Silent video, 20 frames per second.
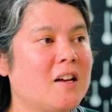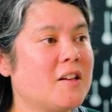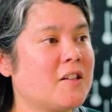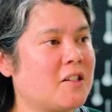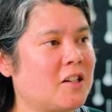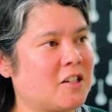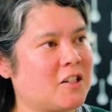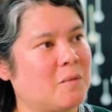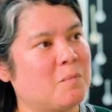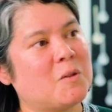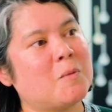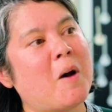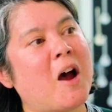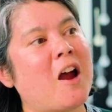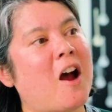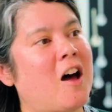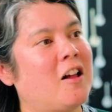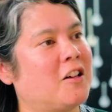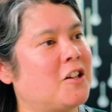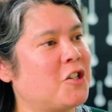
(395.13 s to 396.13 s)
systems
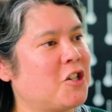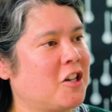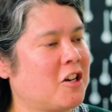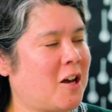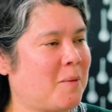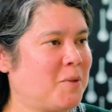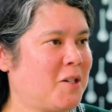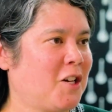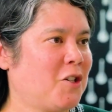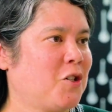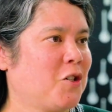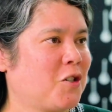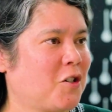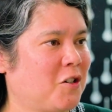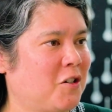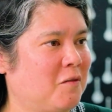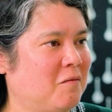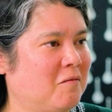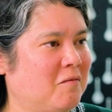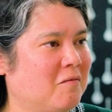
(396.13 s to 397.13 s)
biology and obstetrics
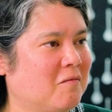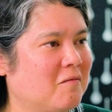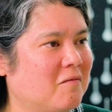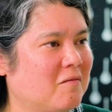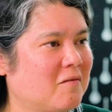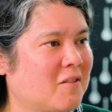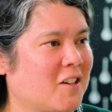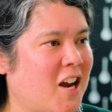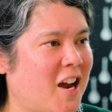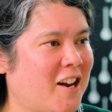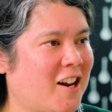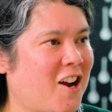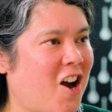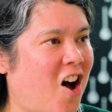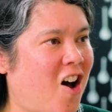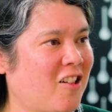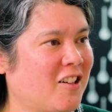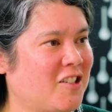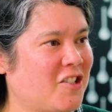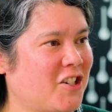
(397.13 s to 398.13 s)
and
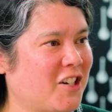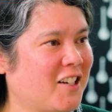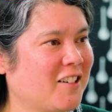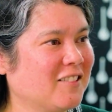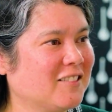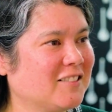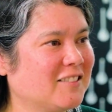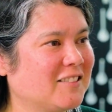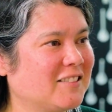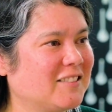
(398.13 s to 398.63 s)
gynecology.